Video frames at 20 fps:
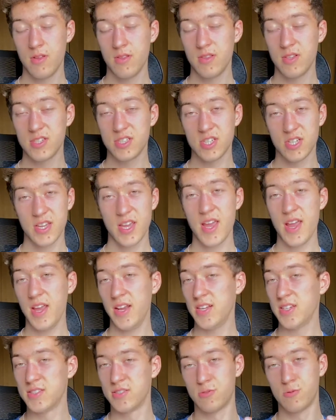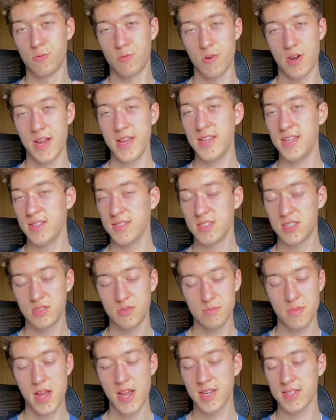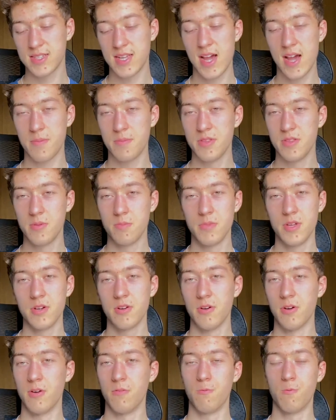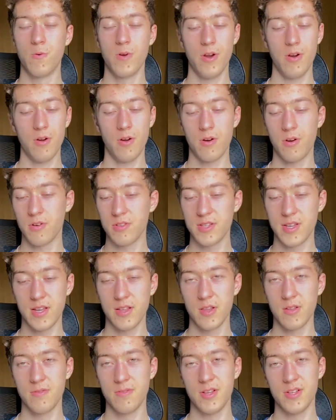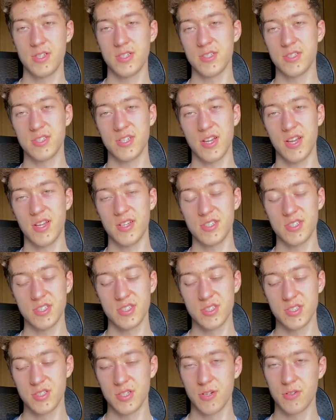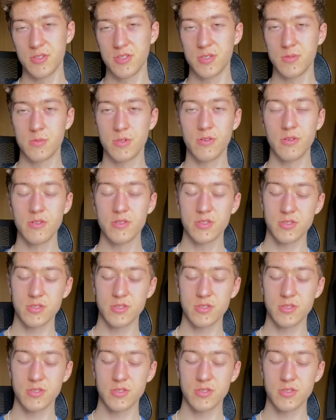the chicane is right smack dab in the middle of where all the elevation change is noticeable.